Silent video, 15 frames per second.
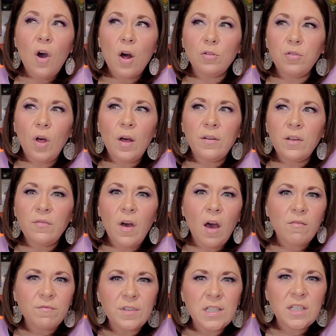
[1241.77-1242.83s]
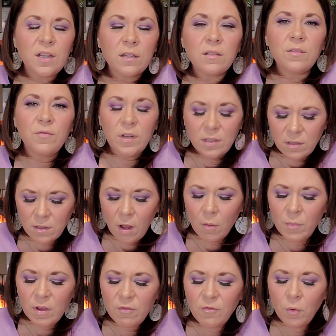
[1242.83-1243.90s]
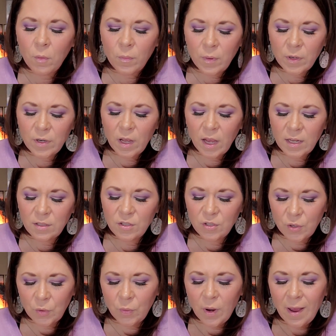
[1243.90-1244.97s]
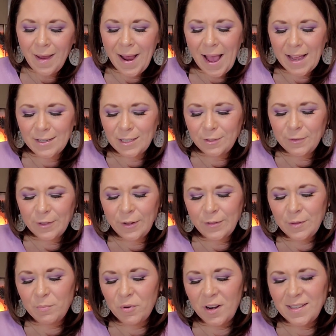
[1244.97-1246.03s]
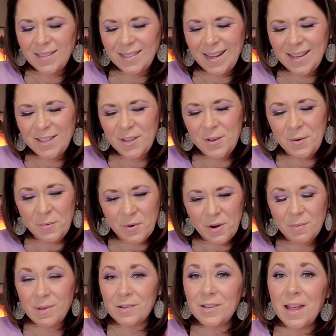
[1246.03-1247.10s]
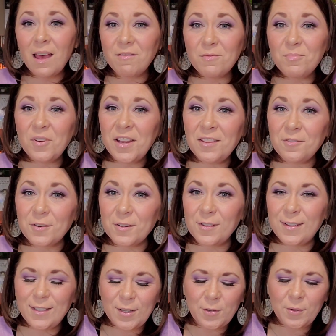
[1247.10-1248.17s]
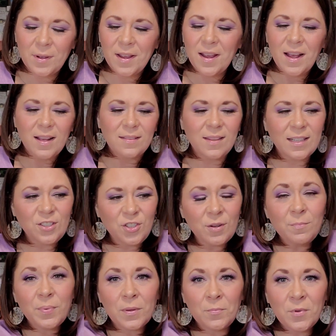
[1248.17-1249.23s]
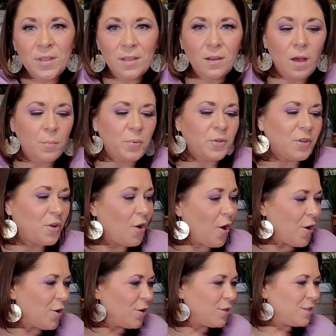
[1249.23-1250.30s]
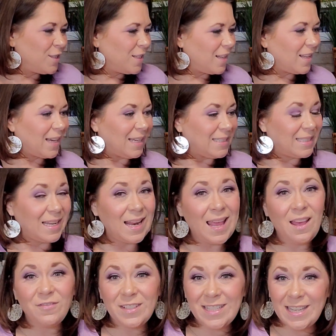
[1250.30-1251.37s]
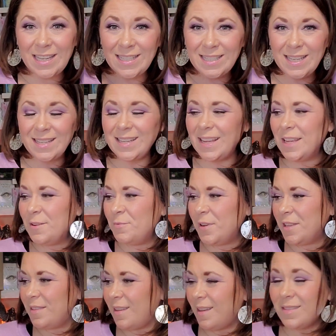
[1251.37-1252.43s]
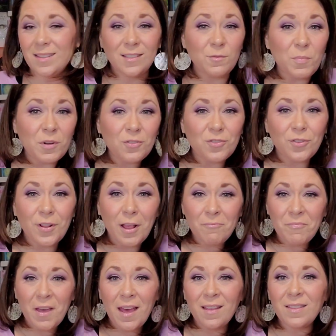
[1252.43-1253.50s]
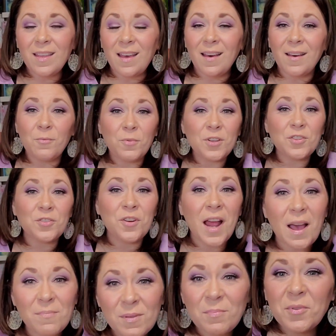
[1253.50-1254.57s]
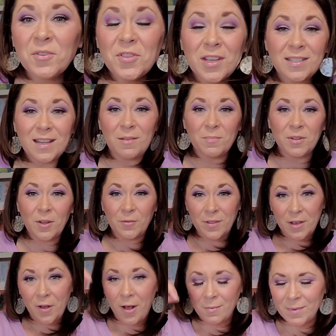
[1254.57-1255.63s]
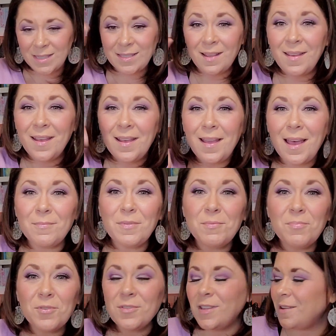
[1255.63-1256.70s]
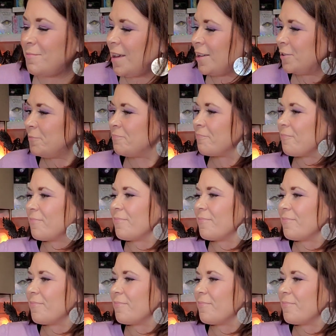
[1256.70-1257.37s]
a lot of vindictiveness coming forward. And so I just feel on the bright side, though, we're about to have a breakthrough. So let's jump in with a couple of cards. Like I said, I have a date today with the spiritual empath. Wish her a happy birthday down below in the comments. Happy birthday, Mel.